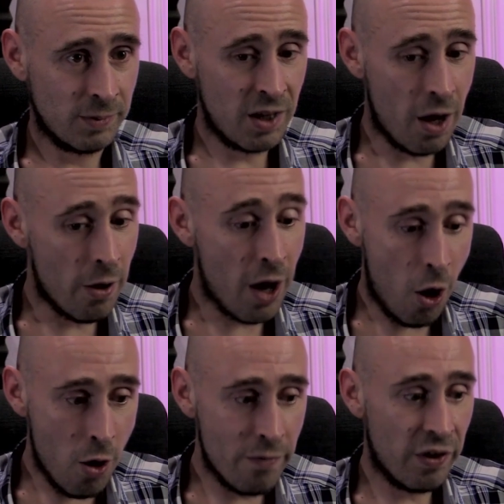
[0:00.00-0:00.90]
You know, and
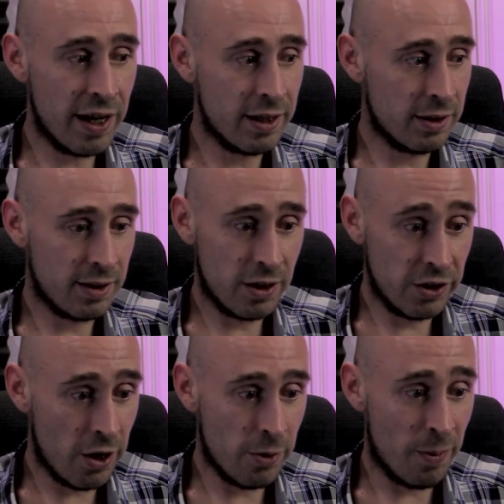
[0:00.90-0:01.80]
hopefully,
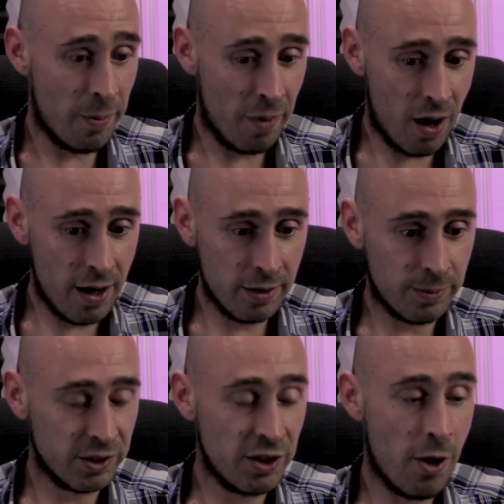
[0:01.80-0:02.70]
you know,
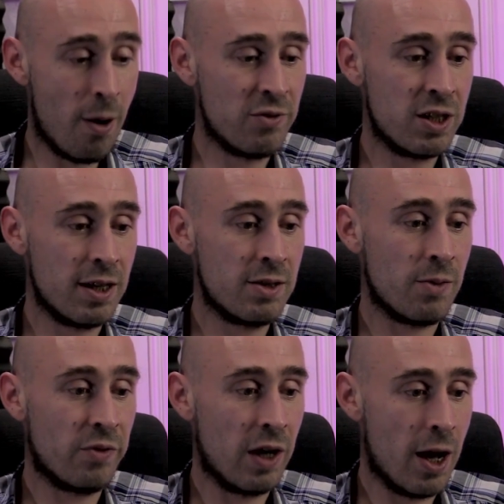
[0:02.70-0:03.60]
you know, obviously
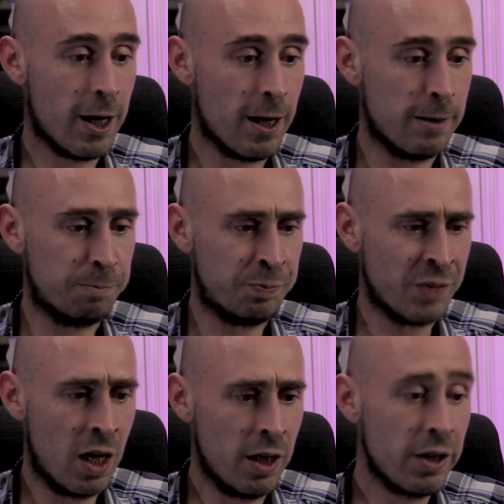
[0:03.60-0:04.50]
something like, you
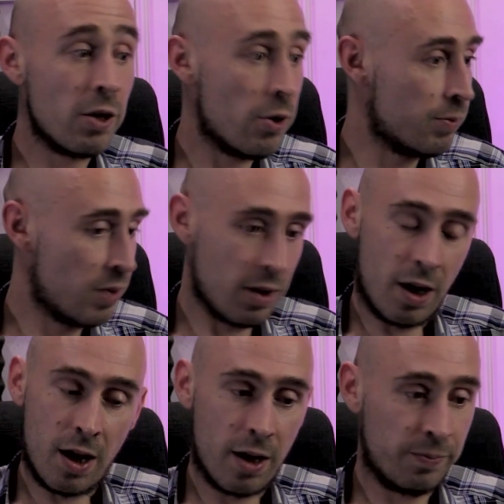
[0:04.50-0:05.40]
know,
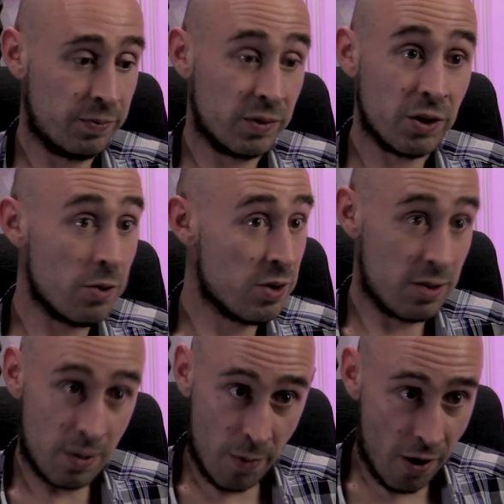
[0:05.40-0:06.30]
so
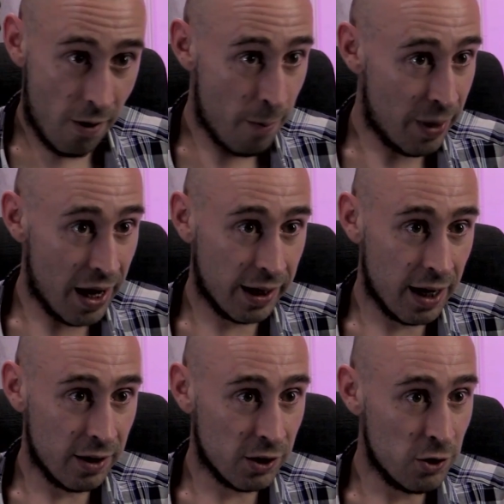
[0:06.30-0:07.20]
tomorrow I'm playing
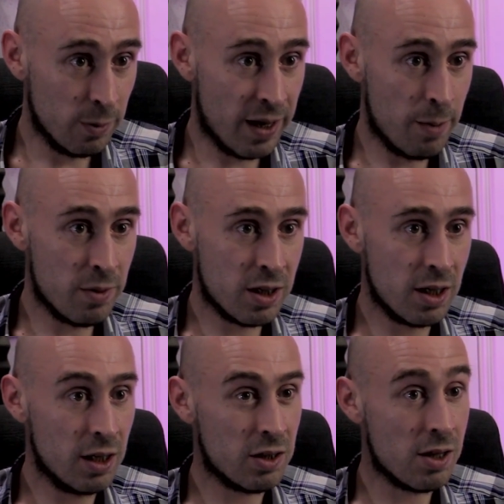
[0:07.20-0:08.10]
again at the Cuban
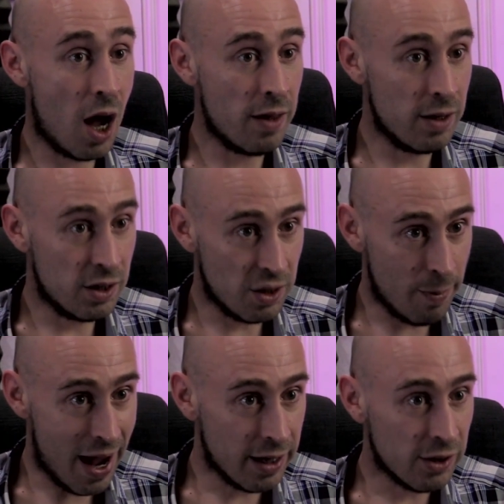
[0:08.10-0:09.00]
Embassy. It's not the
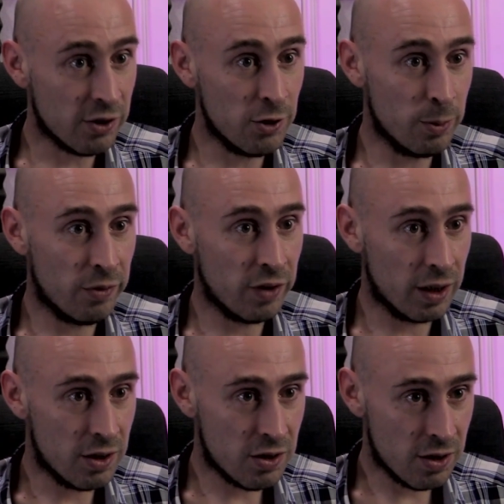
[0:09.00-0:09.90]
Jamaica Cuba
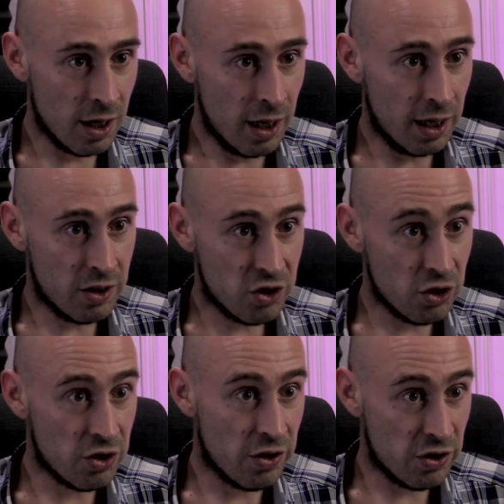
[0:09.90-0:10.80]
thing. It's
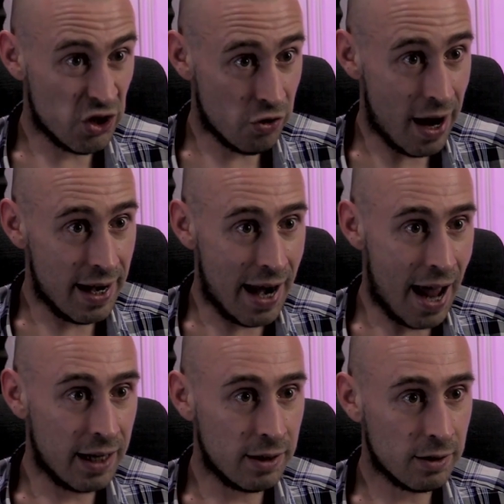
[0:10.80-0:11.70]
just the straight
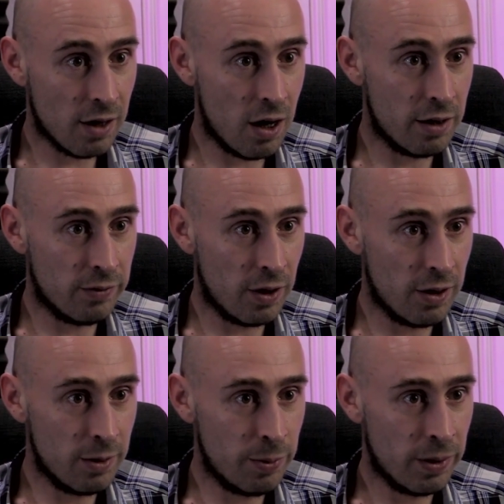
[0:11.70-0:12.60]
Latin kind of
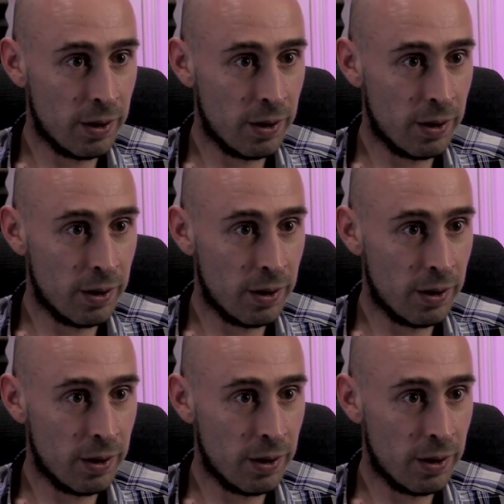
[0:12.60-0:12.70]
vibe.